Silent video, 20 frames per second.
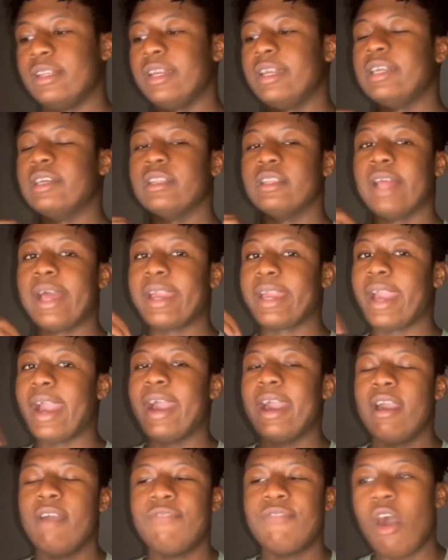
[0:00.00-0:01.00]
They're
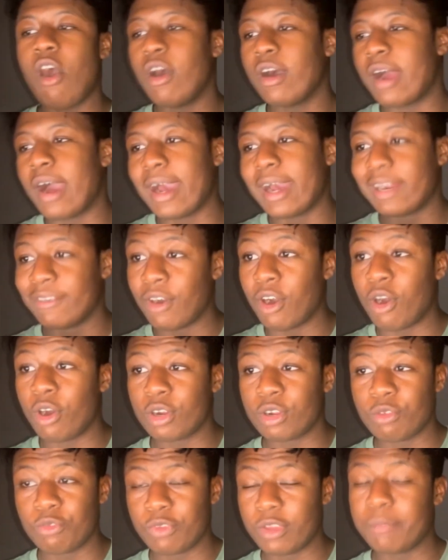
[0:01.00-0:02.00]
out of
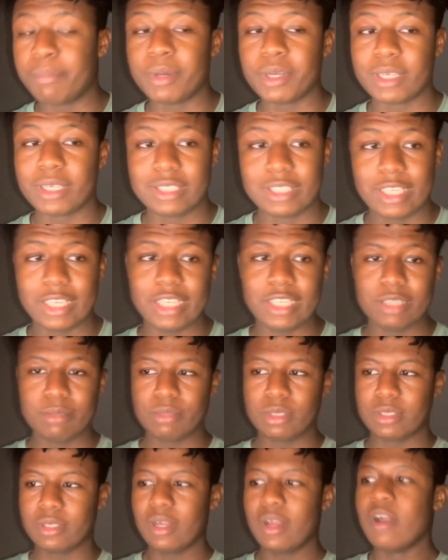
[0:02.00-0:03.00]
all the rebuilding
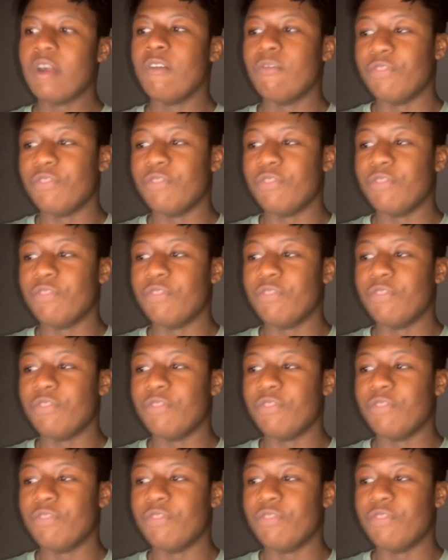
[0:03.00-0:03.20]
teams,